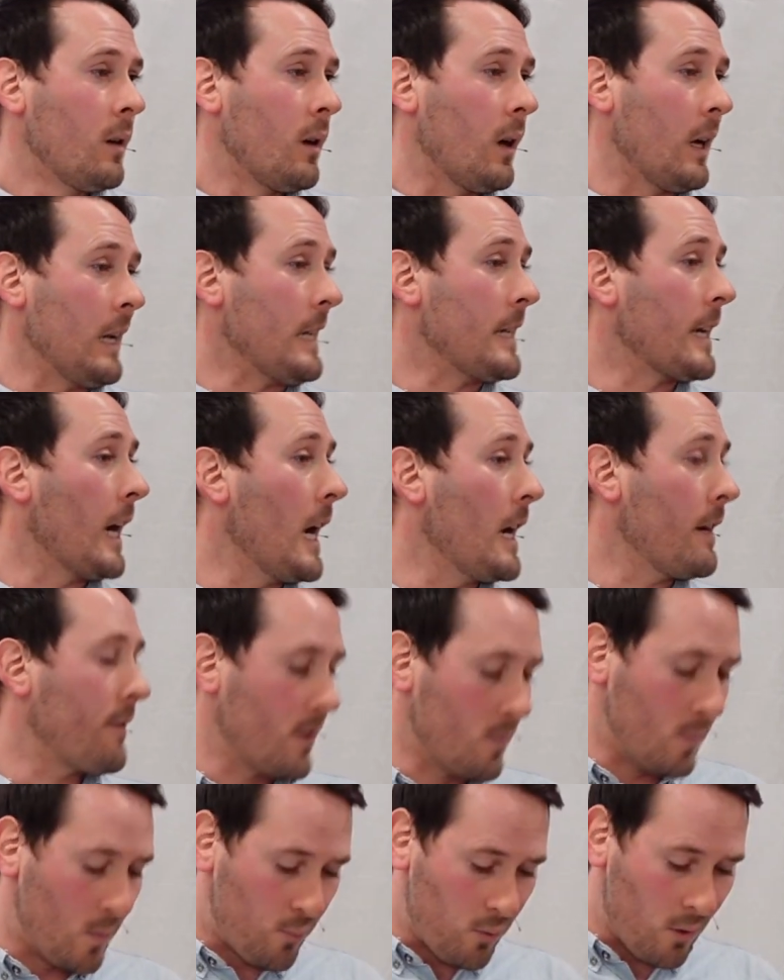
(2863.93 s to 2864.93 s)
And he gave
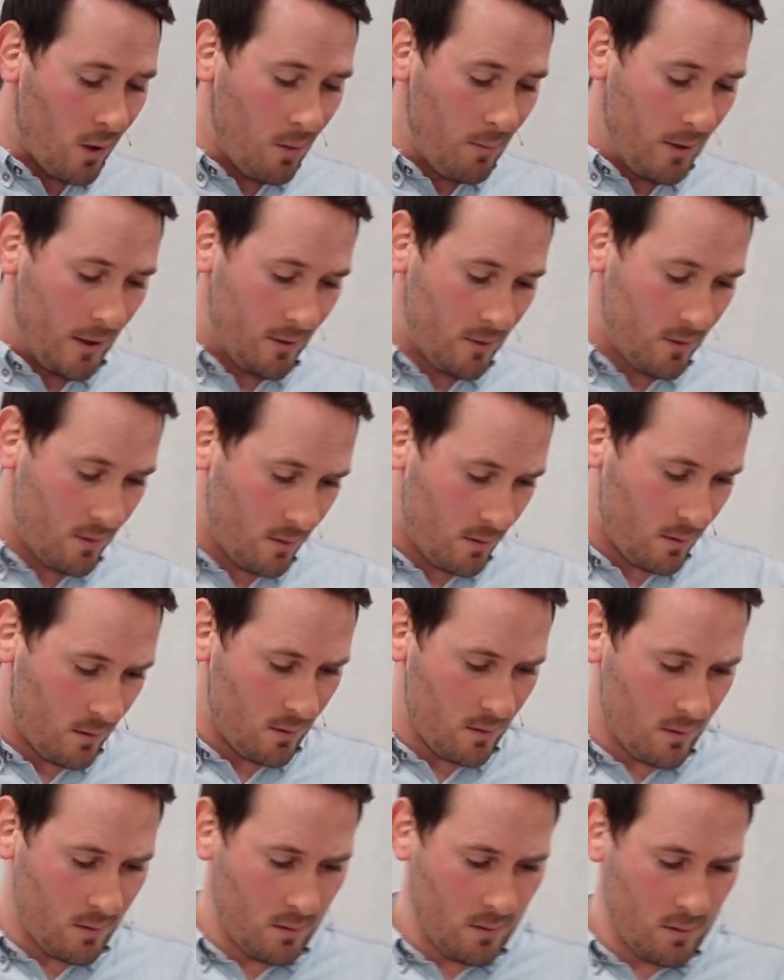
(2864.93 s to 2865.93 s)
them a promise.
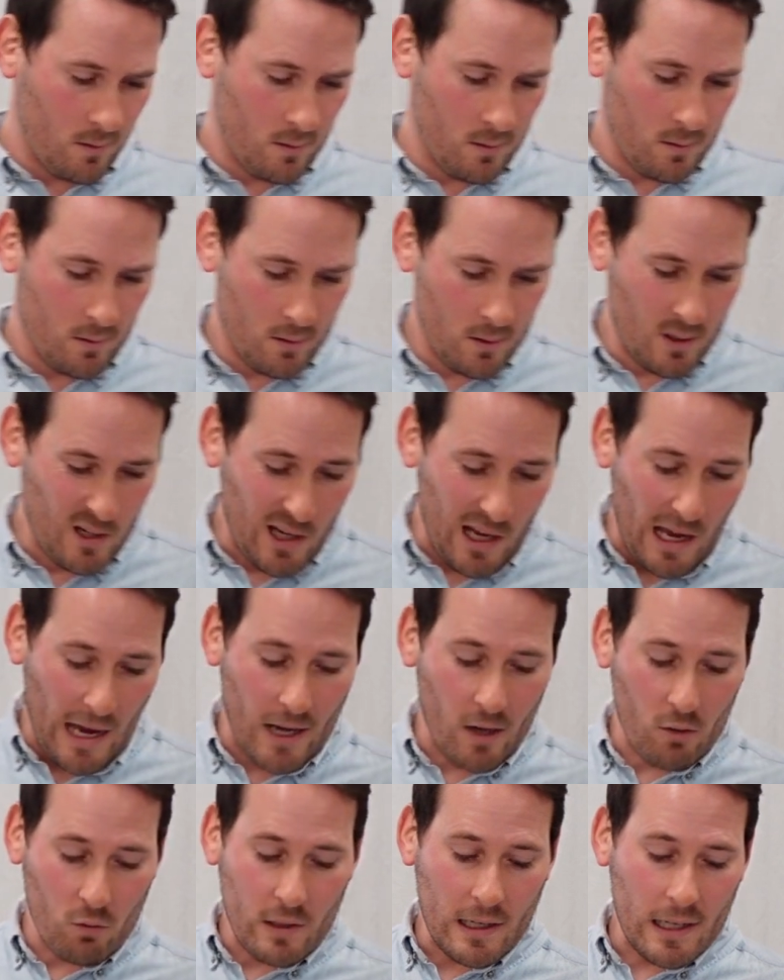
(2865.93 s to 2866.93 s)

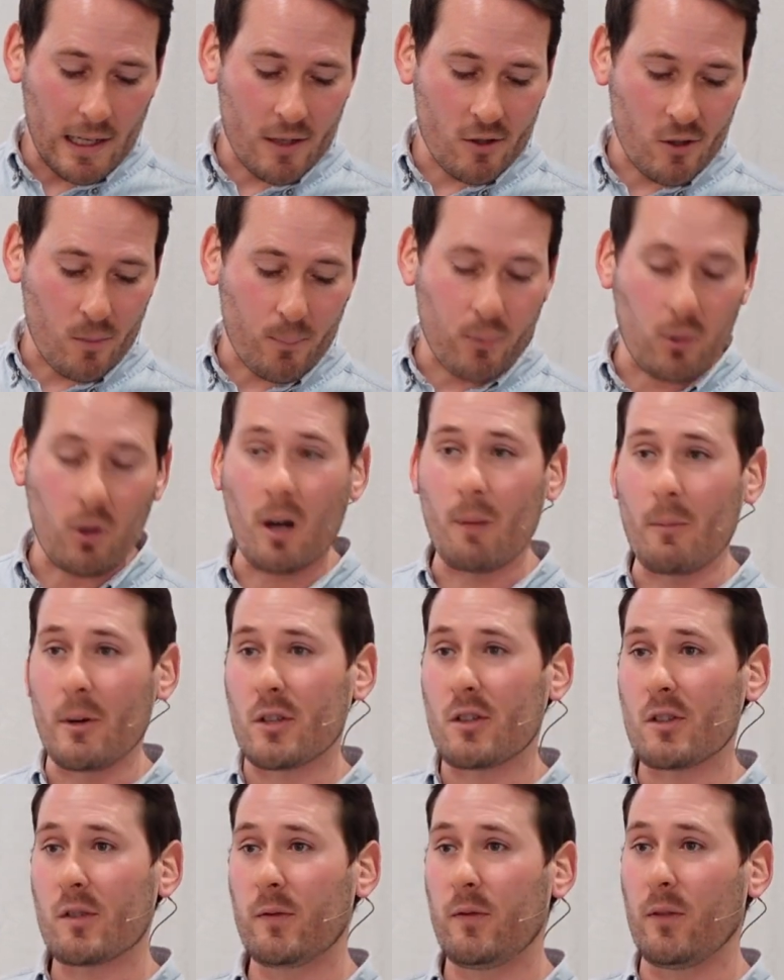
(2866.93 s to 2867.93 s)
And it really is a
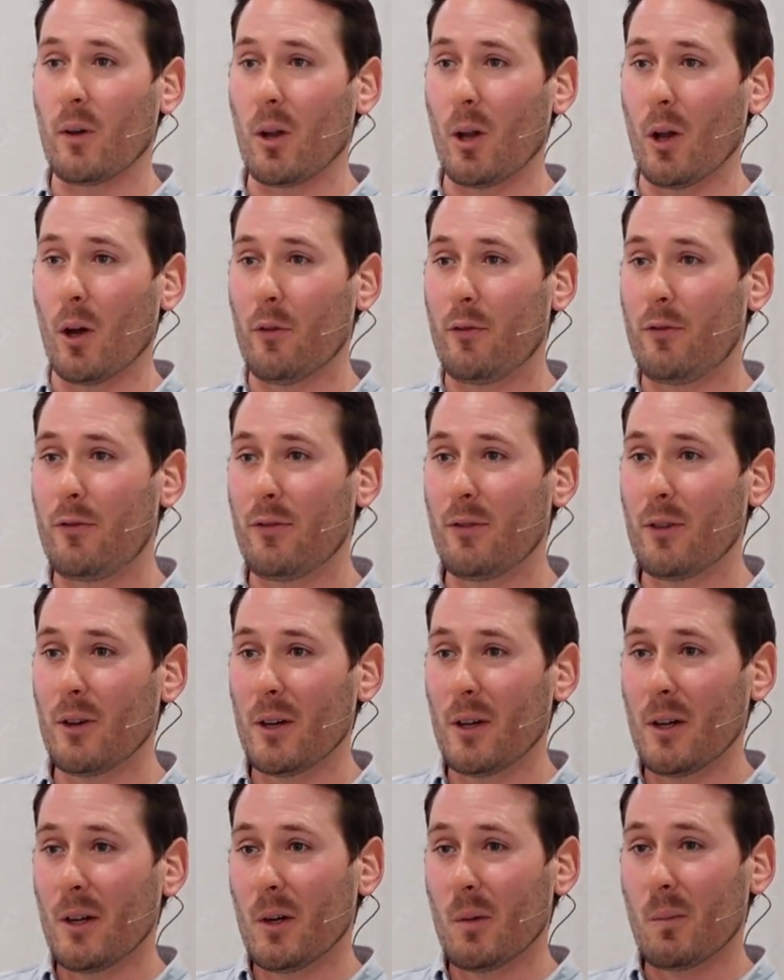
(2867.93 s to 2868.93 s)
promise full of
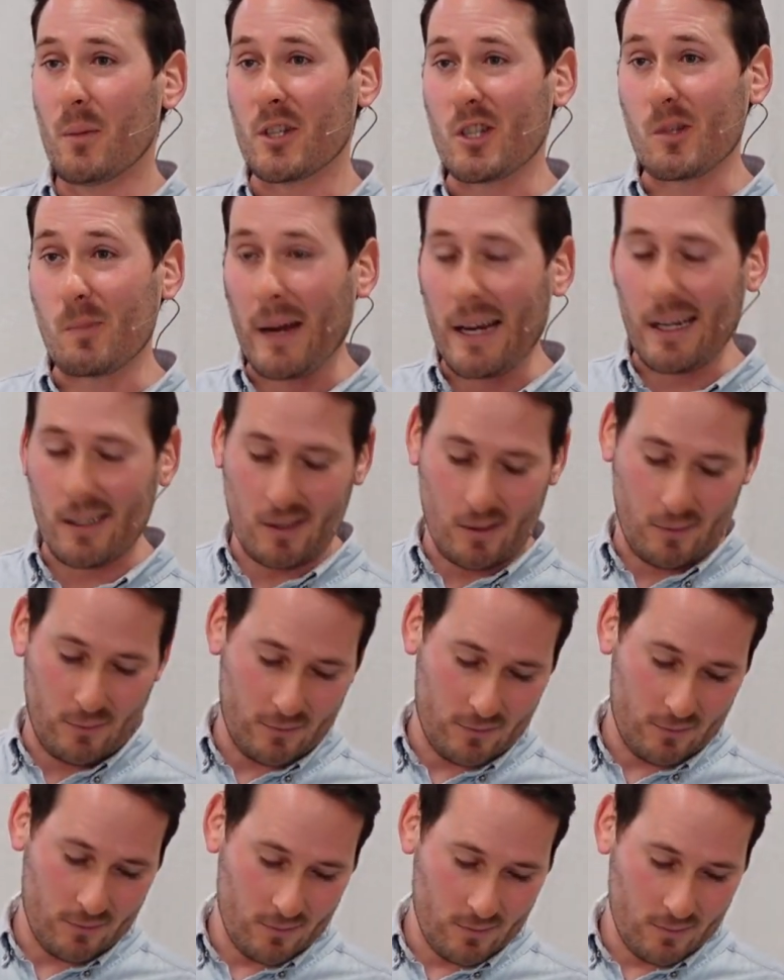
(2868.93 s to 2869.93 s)
perspective.
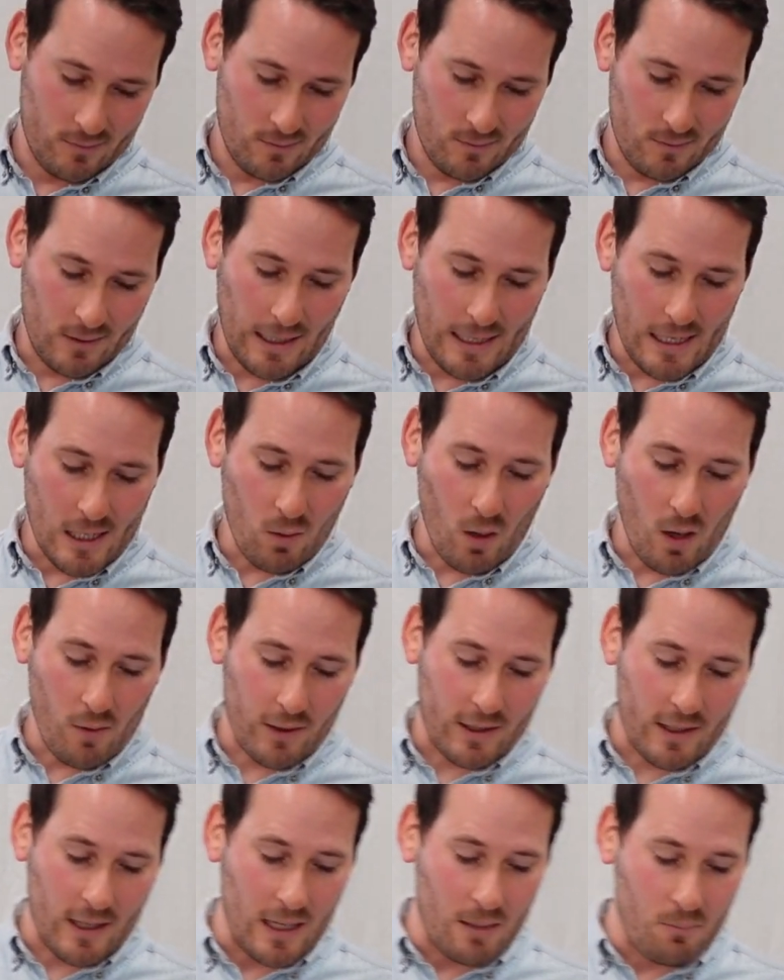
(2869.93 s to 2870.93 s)
He who
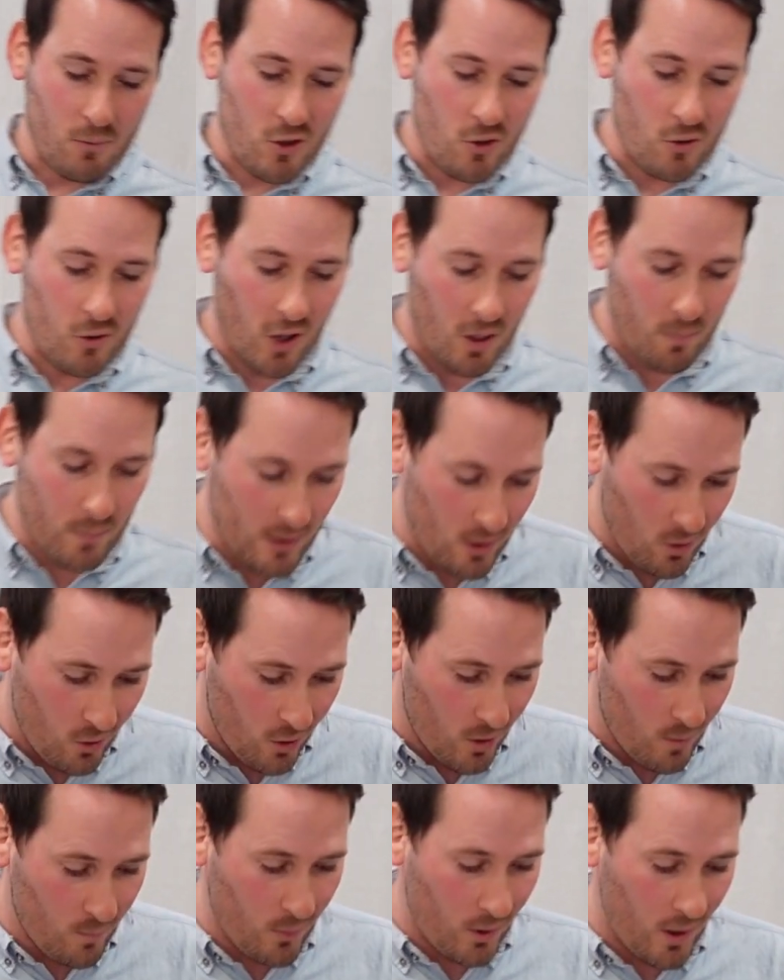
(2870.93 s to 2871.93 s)
overcomes shall not be
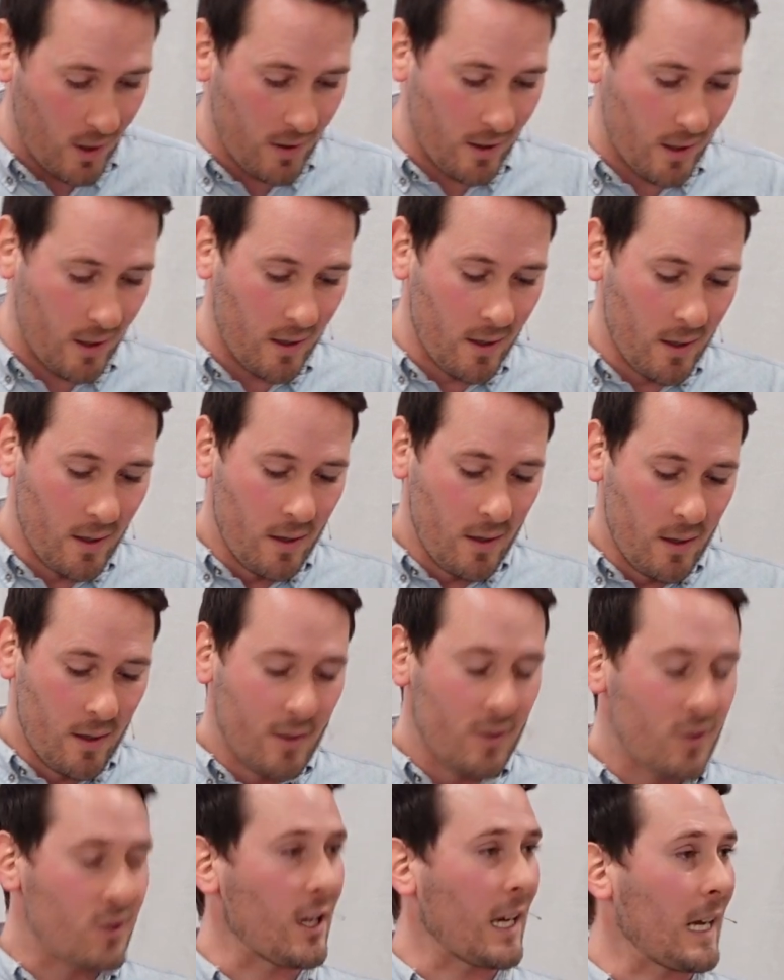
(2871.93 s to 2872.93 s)
hurt by the
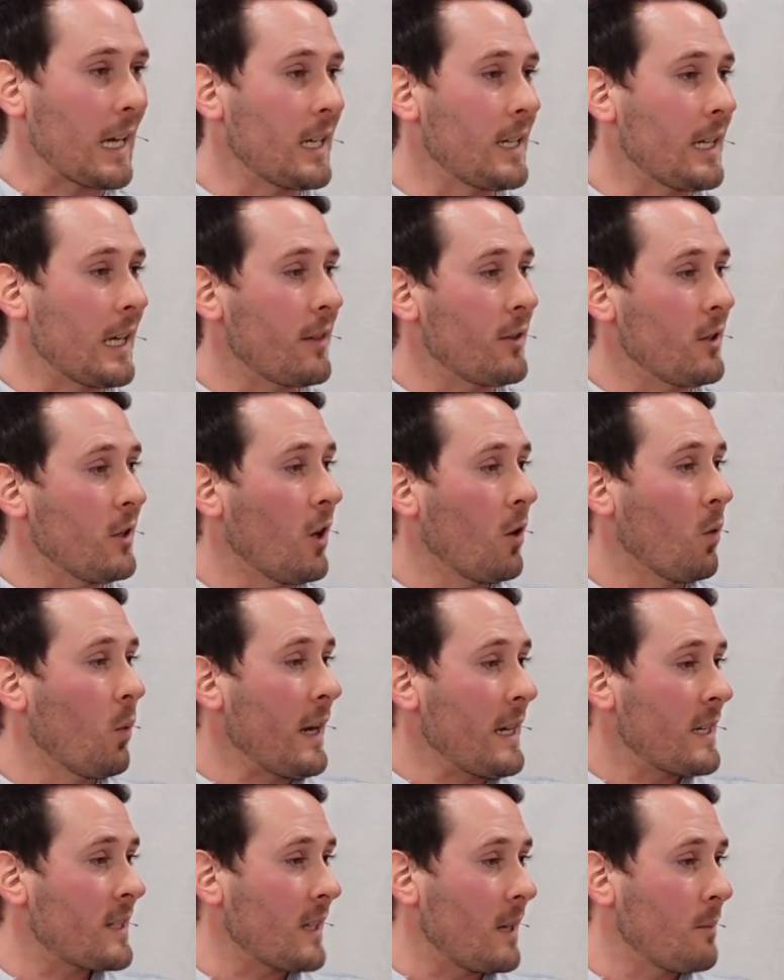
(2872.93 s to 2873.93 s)
second death. You know,
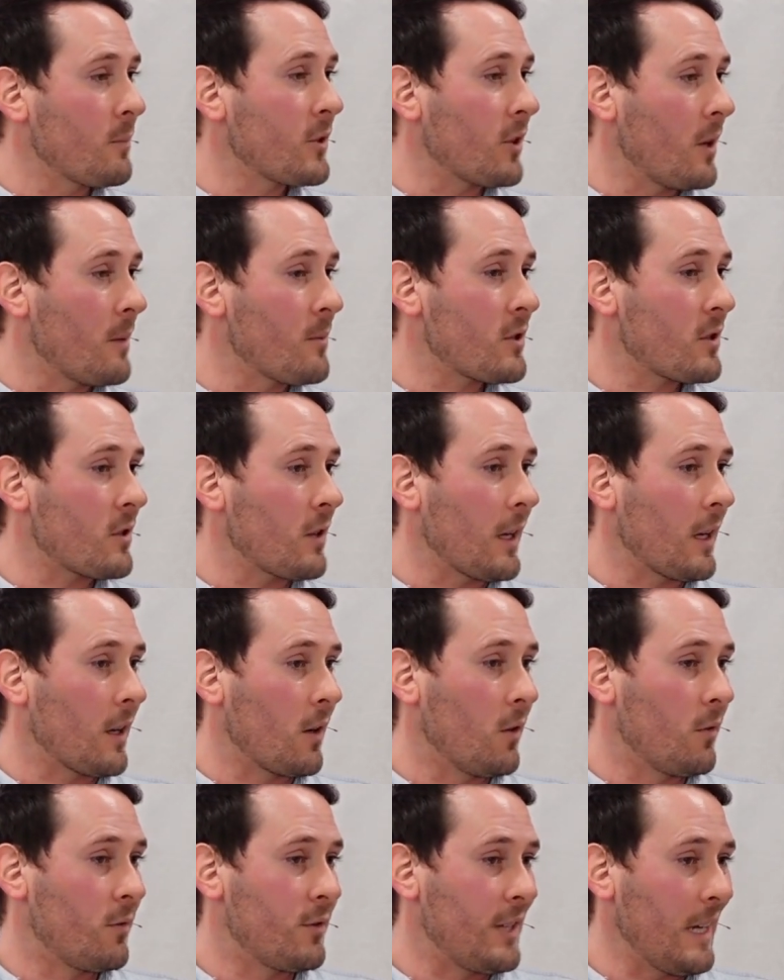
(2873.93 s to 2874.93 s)
we sometimes think
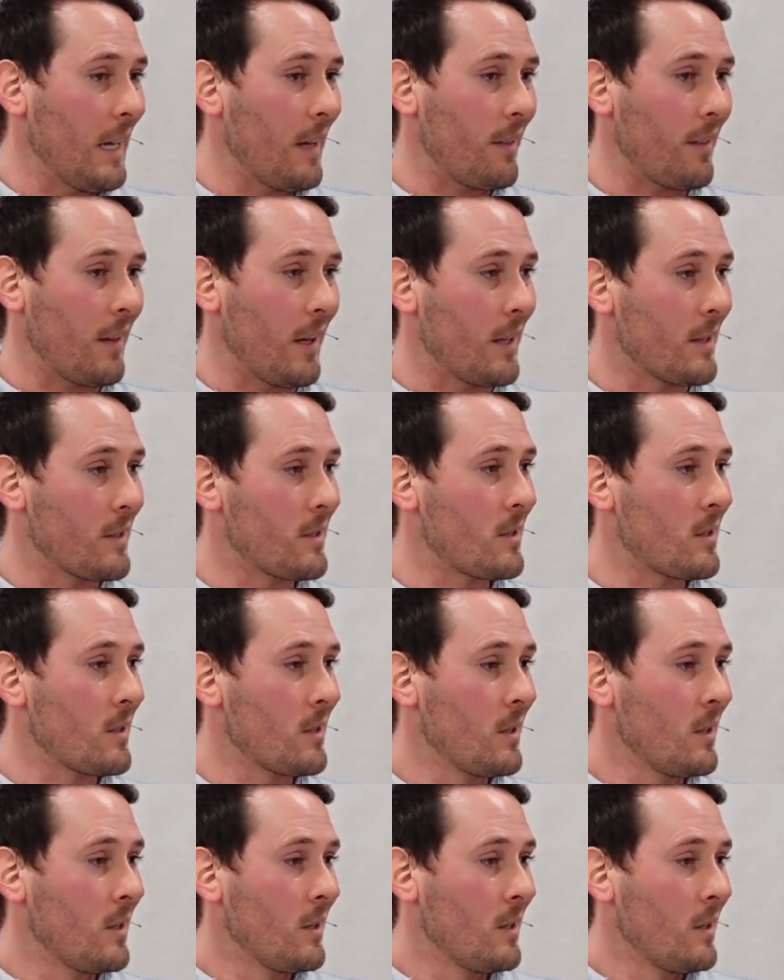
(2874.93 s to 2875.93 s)
of death as
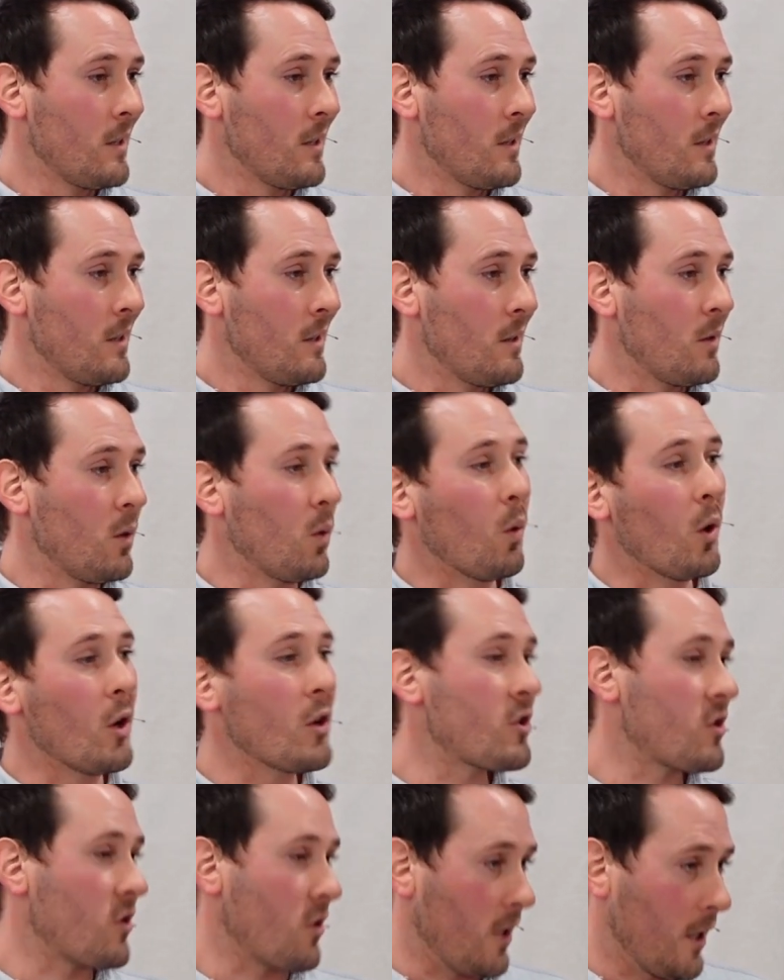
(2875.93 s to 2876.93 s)
the
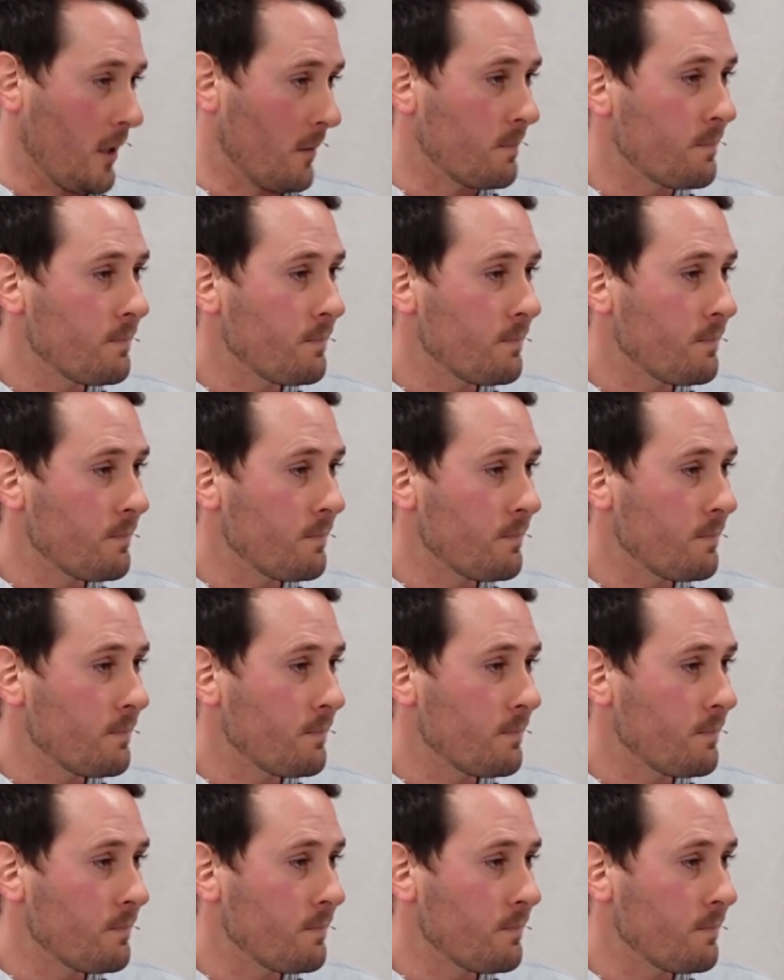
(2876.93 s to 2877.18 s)
worst thing.